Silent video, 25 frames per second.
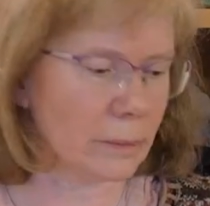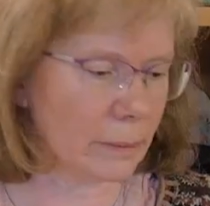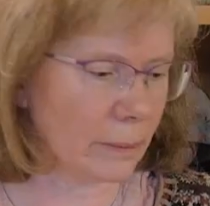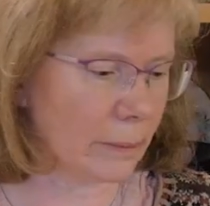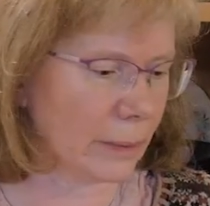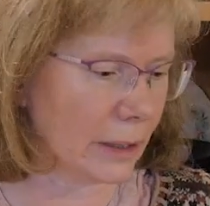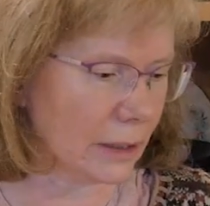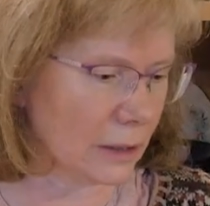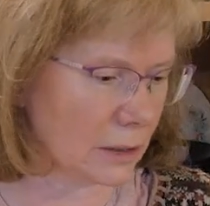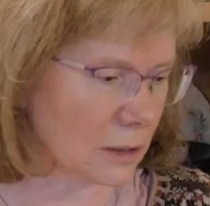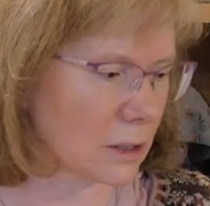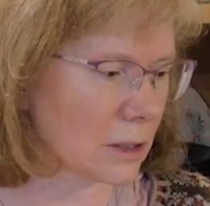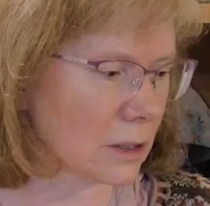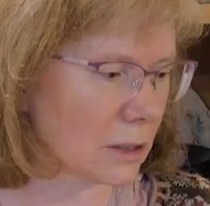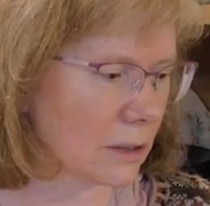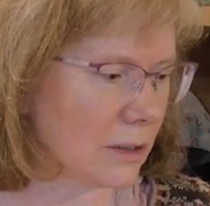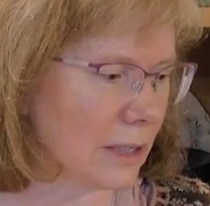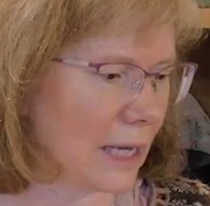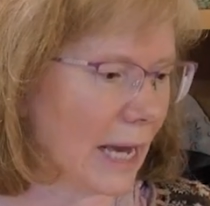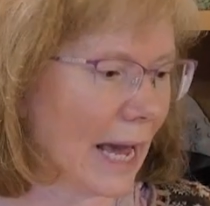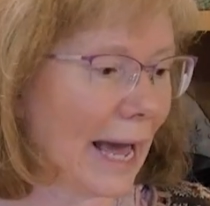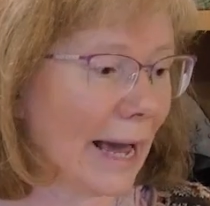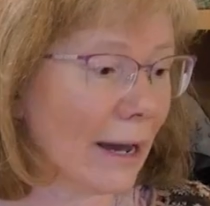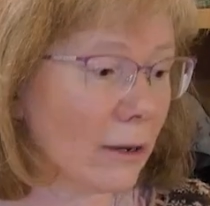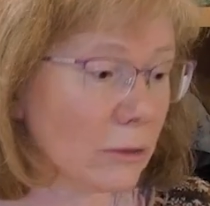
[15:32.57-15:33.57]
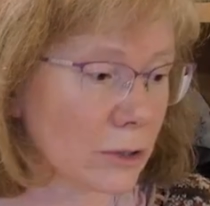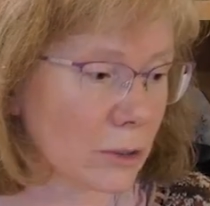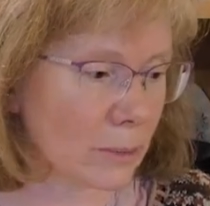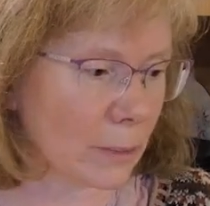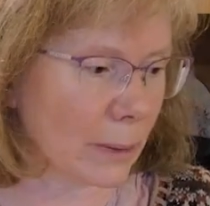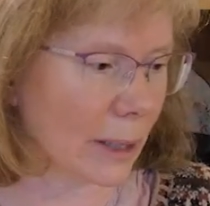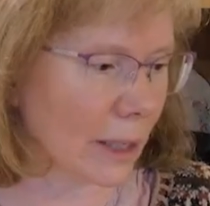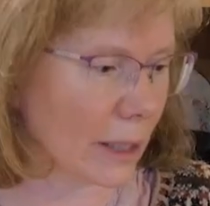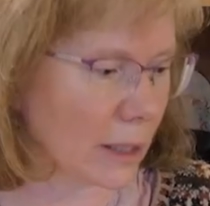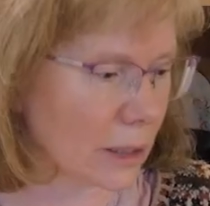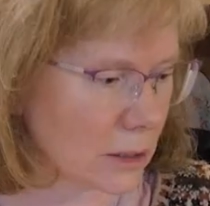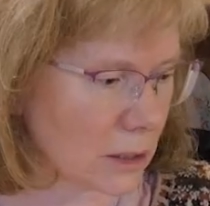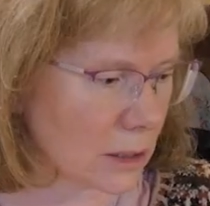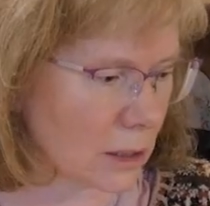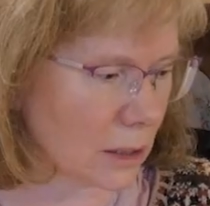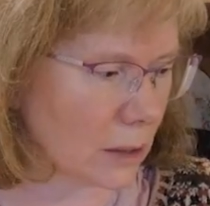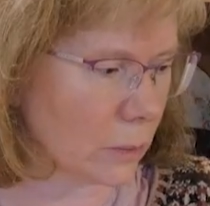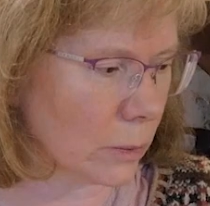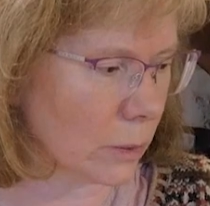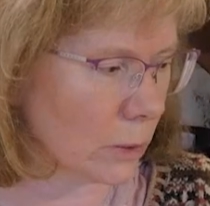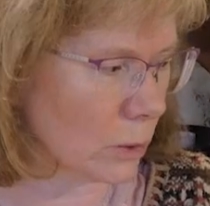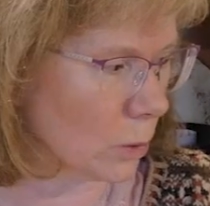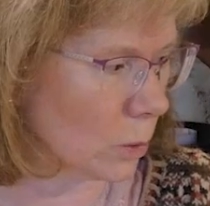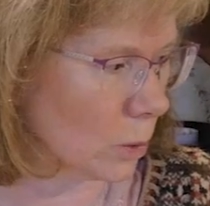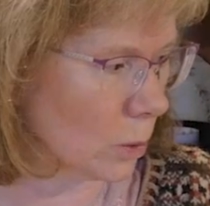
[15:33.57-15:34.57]
but the outer packaging
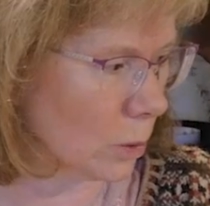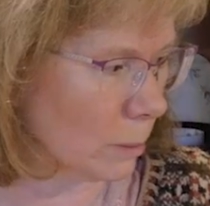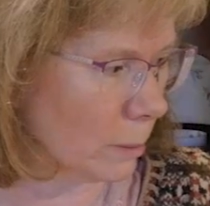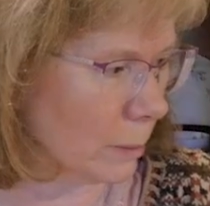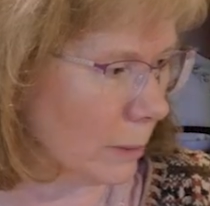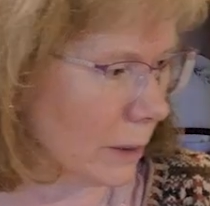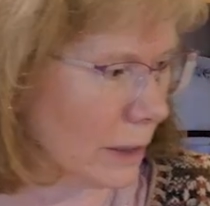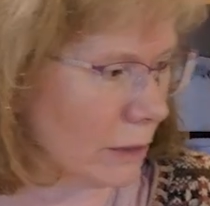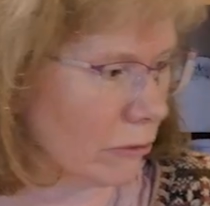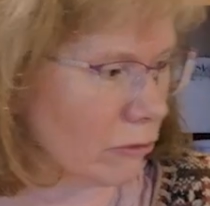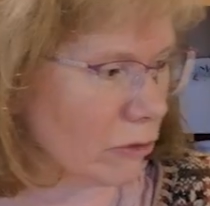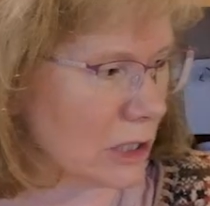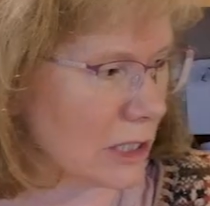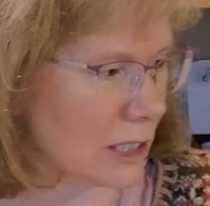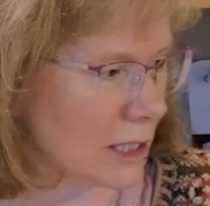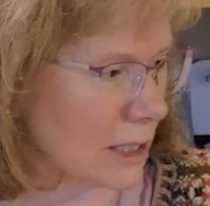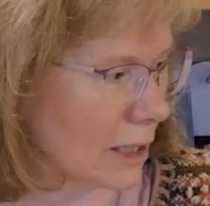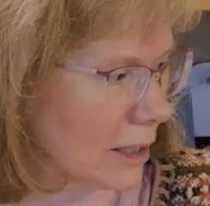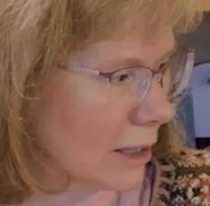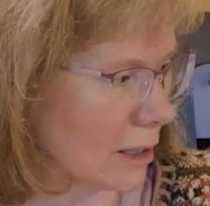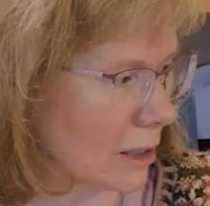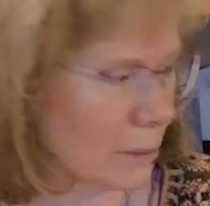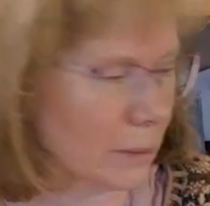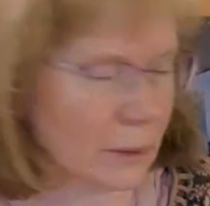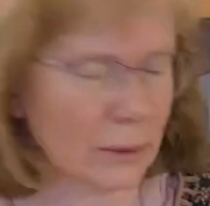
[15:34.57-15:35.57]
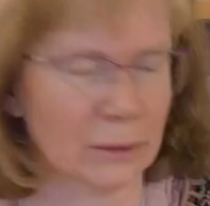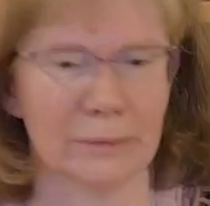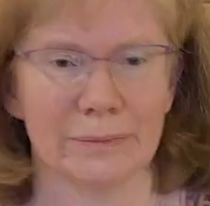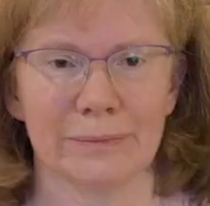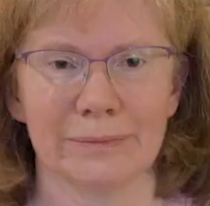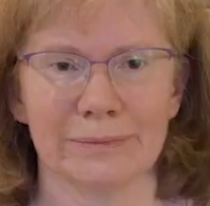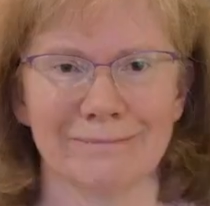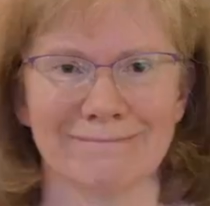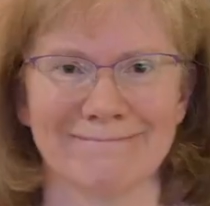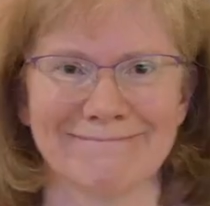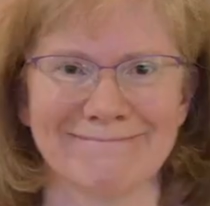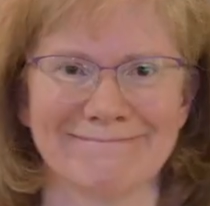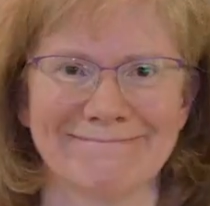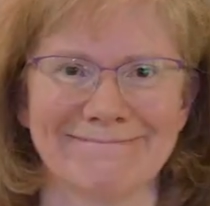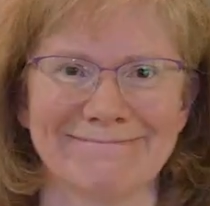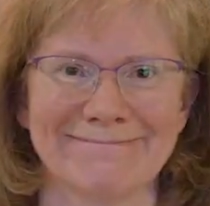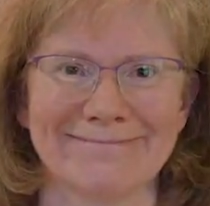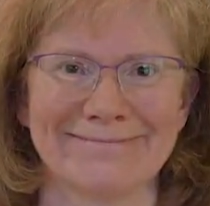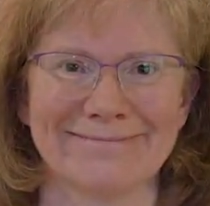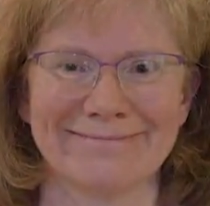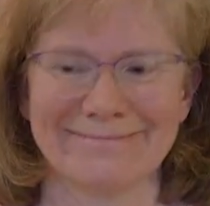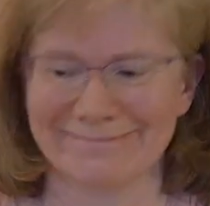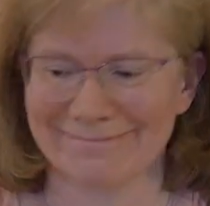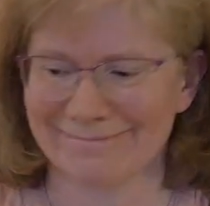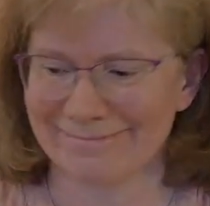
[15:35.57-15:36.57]
will all be recyclable.
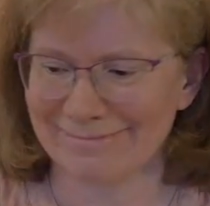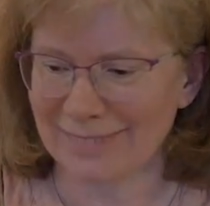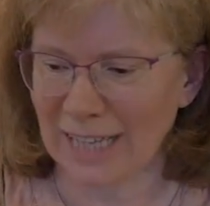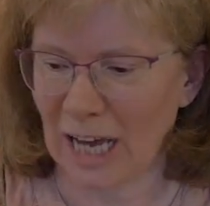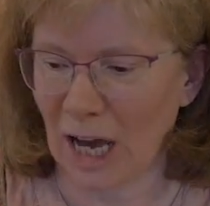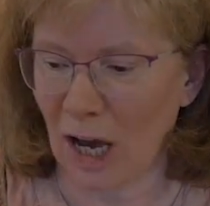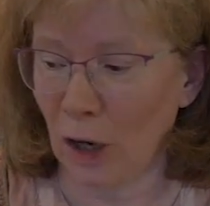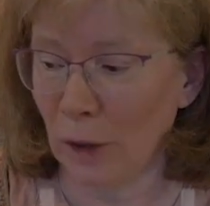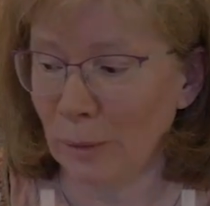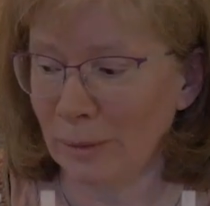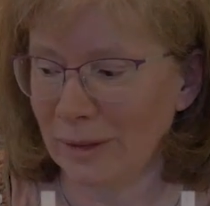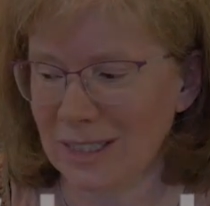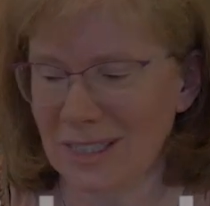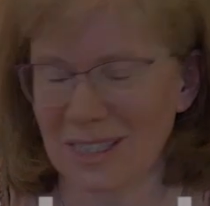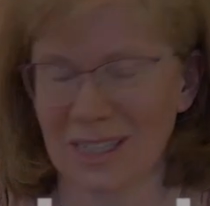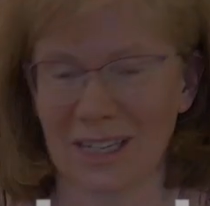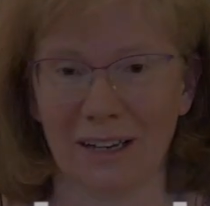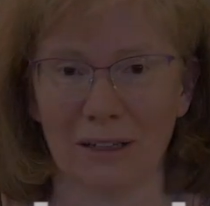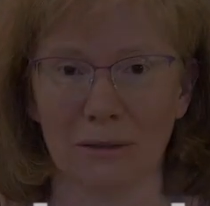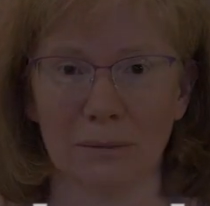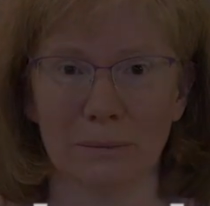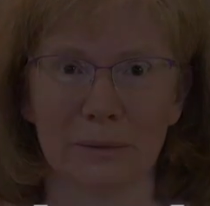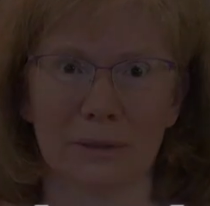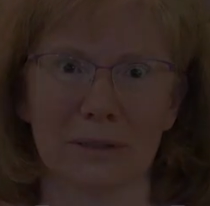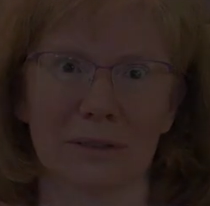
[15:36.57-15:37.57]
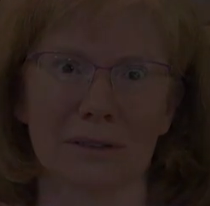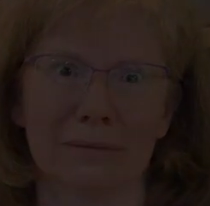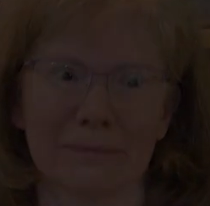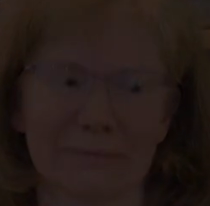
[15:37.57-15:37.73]
Hope this helps.